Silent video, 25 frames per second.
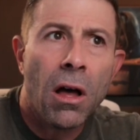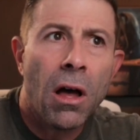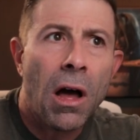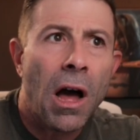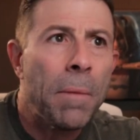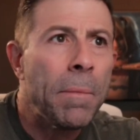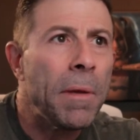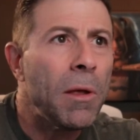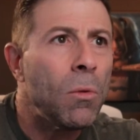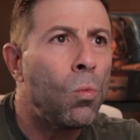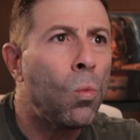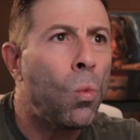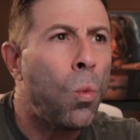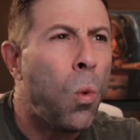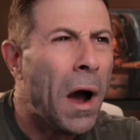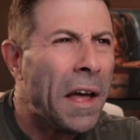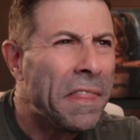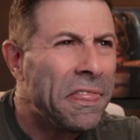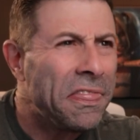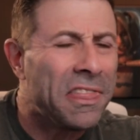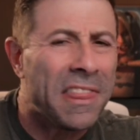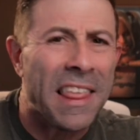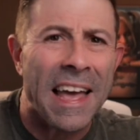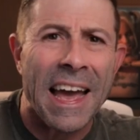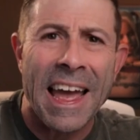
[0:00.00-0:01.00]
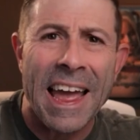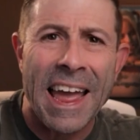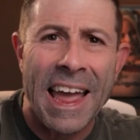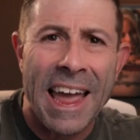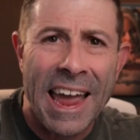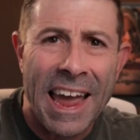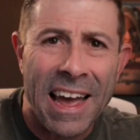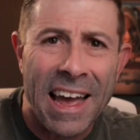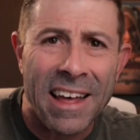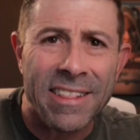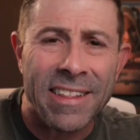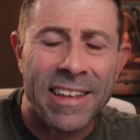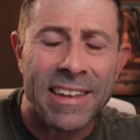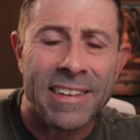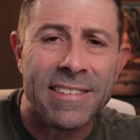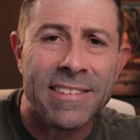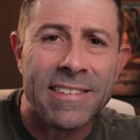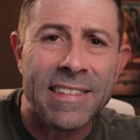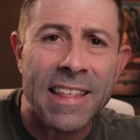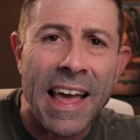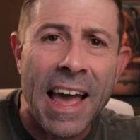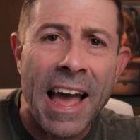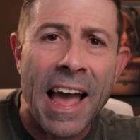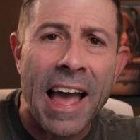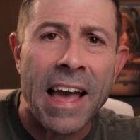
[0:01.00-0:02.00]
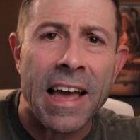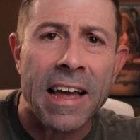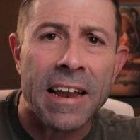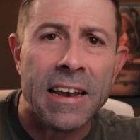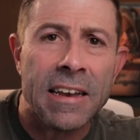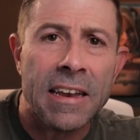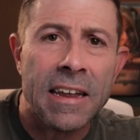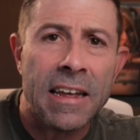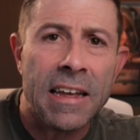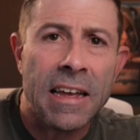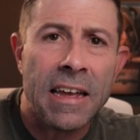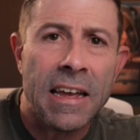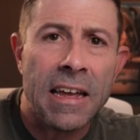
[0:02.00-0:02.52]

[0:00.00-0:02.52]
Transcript: I mean, what the hell is that?